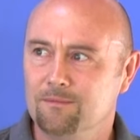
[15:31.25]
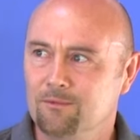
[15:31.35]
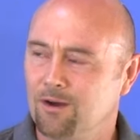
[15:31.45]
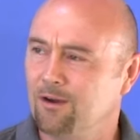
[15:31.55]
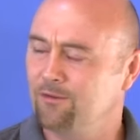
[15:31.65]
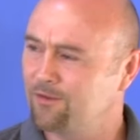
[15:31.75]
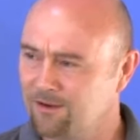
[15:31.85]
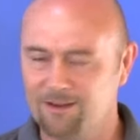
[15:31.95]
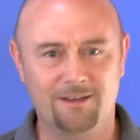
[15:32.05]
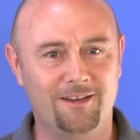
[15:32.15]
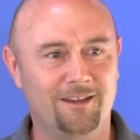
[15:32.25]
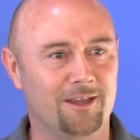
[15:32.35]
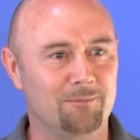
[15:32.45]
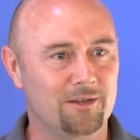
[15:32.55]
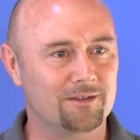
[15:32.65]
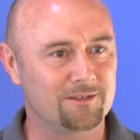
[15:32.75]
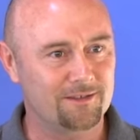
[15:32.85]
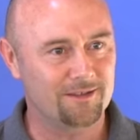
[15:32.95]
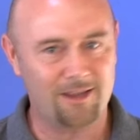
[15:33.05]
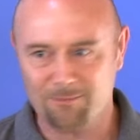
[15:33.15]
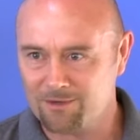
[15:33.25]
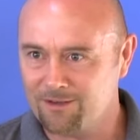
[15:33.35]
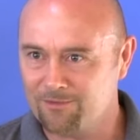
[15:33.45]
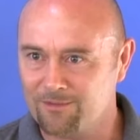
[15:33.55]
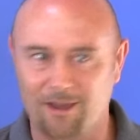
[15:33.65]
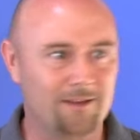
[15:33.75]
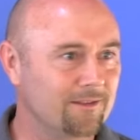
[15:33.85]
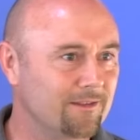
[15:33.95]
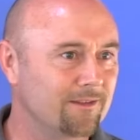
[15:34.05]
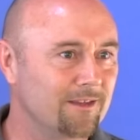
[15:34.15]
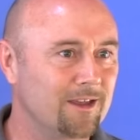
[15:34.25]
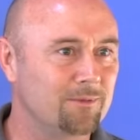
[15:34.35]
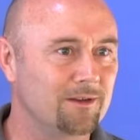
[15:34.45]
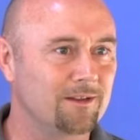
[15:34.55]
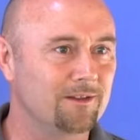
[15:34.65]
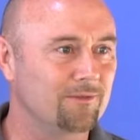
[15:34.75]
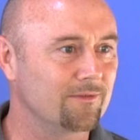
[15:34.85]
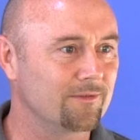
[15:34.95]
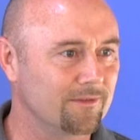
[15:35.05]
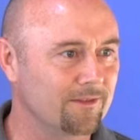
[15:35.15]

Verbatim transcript: what, over an idea because they believe that and they believe